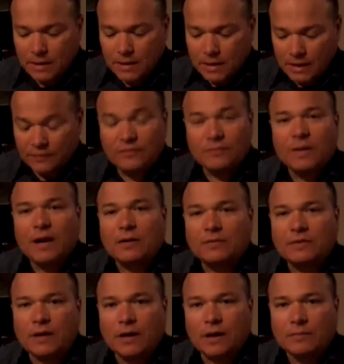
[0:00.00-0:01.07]
It's about
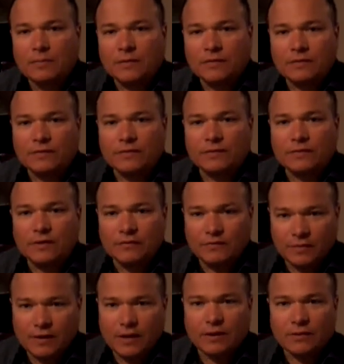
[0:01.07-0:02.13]
time that this is
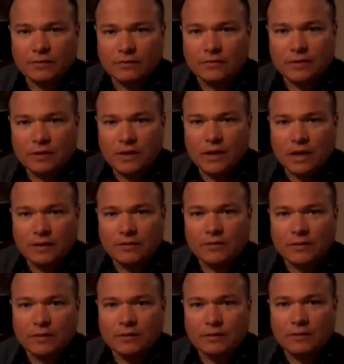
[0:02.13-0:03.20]
unveiled and
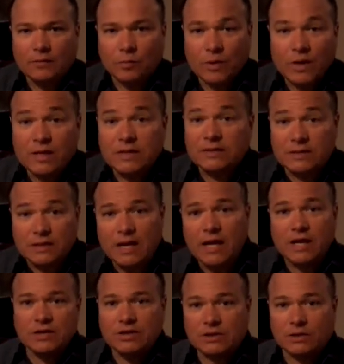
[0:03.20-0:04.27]
that we as a
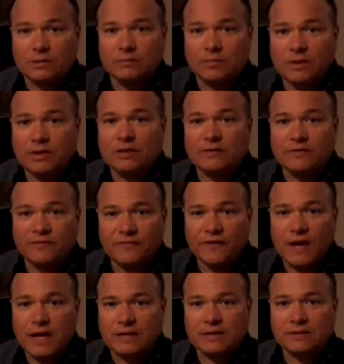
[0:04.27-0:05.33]
nation begin to
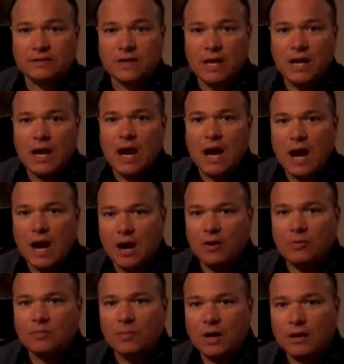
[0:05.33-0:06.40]
face
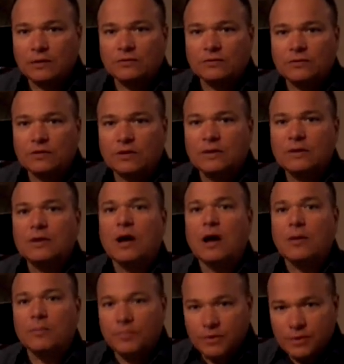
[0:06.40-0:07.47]
how much
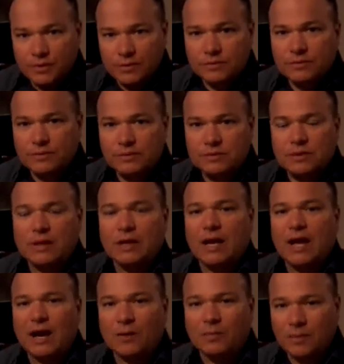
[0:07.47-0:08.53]
abuse,
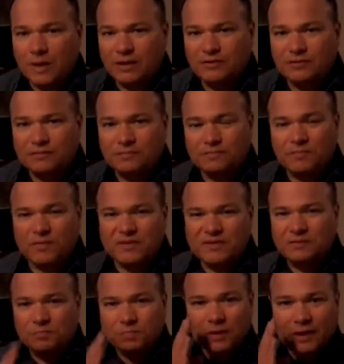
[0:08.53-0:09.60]
how much
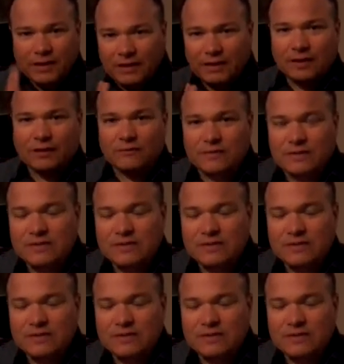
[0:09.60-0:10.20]
splitting of the